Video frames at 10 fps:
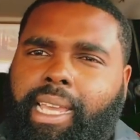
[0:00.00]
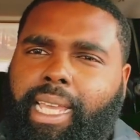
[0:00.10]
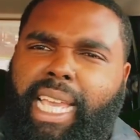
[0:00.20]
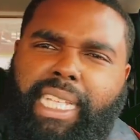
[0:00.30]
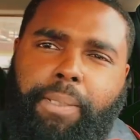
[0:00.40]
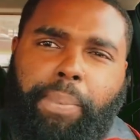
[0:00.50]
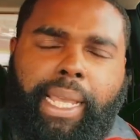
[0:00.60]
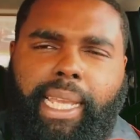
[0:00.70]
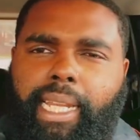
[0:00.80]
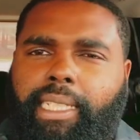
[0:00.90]
and his
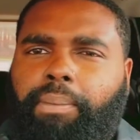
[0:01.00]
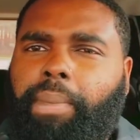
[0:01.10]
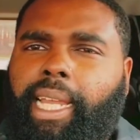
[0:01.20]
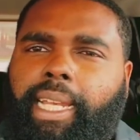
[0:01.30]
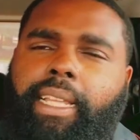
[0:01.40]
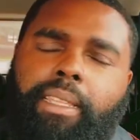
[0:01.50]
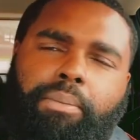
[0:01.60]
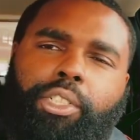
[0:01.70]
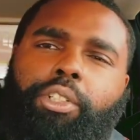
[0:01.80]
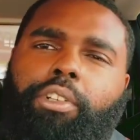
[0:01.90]
opinion doesn't mean nothing,
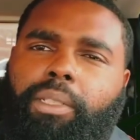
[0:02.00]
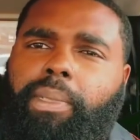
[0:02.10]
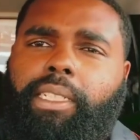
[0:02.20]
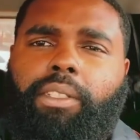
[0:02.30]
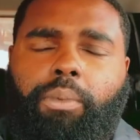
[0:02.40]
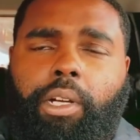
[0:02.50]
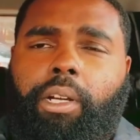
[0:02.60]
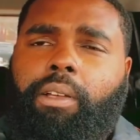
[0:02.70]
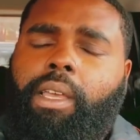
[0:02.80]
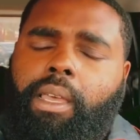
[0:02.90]
but yours means the
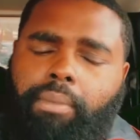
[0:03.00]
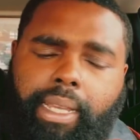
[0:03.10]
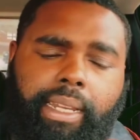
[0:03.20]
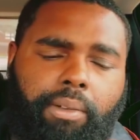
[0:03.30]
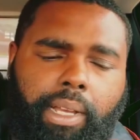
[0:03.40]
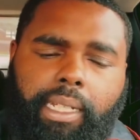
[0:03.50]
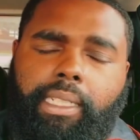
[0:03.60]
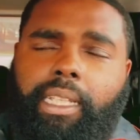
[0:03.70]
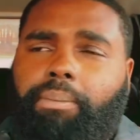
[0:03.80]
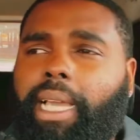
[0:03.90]
world. But anyway, let's
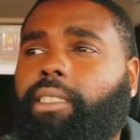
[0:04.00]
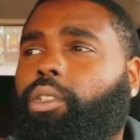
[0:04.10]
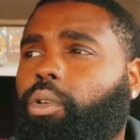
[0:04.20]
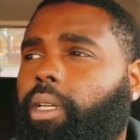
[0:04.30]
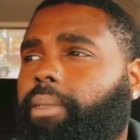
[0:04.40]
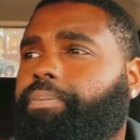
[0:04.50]
get back to it.